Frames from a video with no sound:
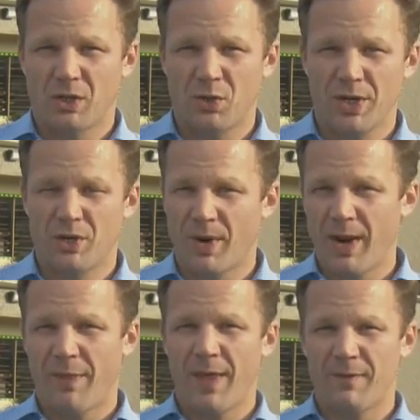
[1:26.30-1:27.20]
including
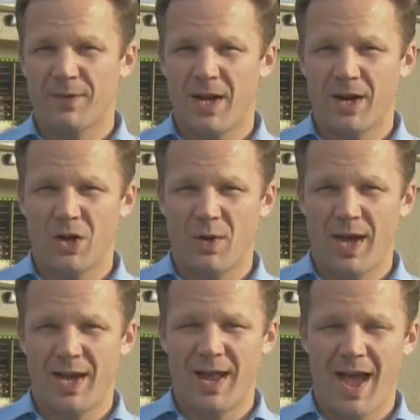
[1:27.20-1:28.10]
grand theft auto
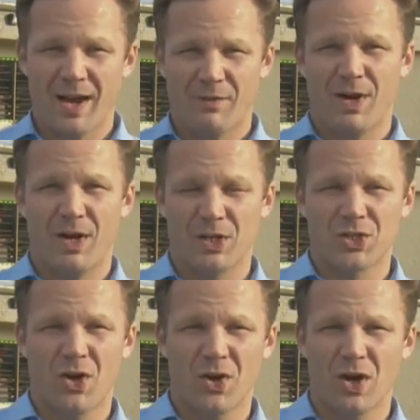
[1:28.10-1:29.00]
and aggravated
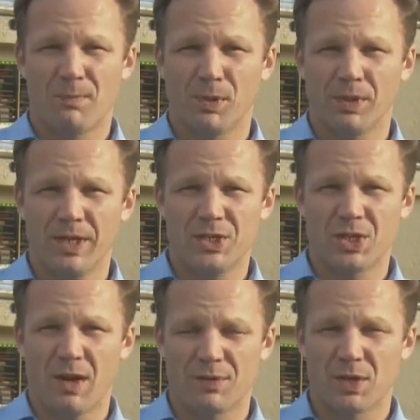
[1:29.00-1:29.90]
assault on a
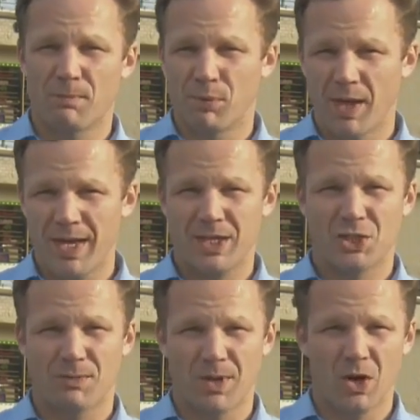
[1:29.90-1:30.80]
police officer.
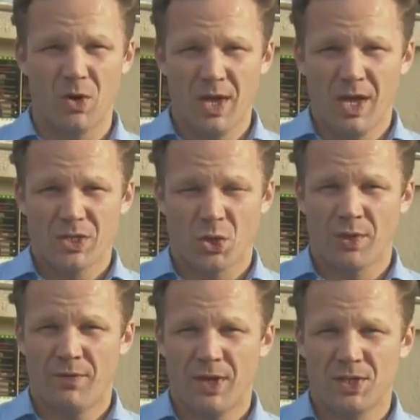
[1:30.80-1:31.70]
Blankenship, though, is
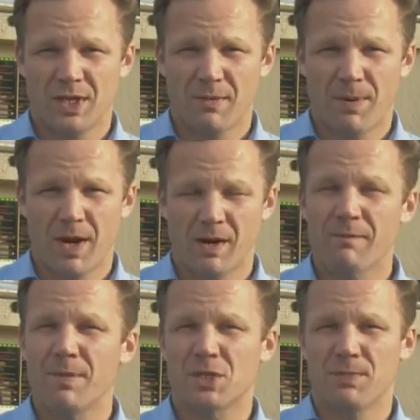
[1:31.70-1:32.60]
only facing a pair
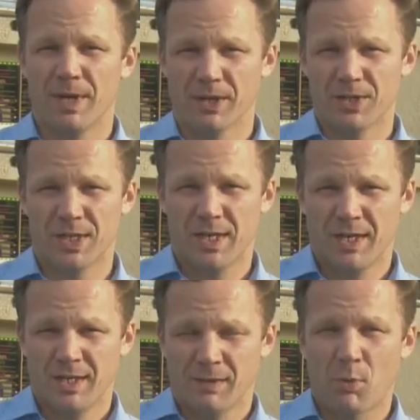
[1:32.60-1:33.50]
of misdemeanors.
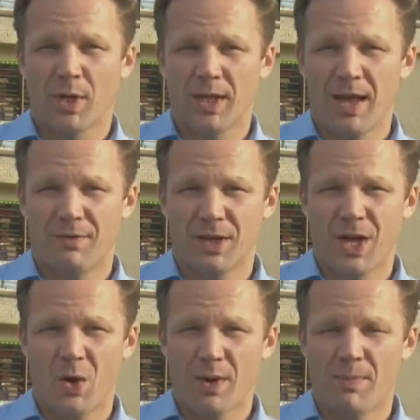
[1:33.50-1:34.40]
Reporting live in
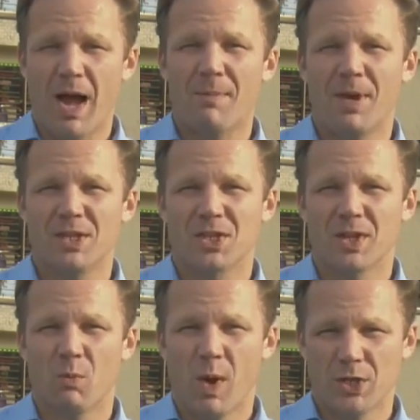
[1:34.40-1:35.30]
Ocoee, Bob
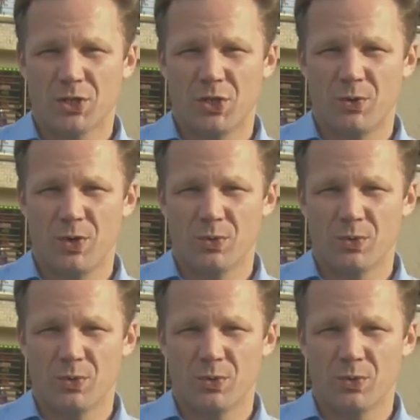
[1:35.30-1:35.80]
Hazen, WESH 2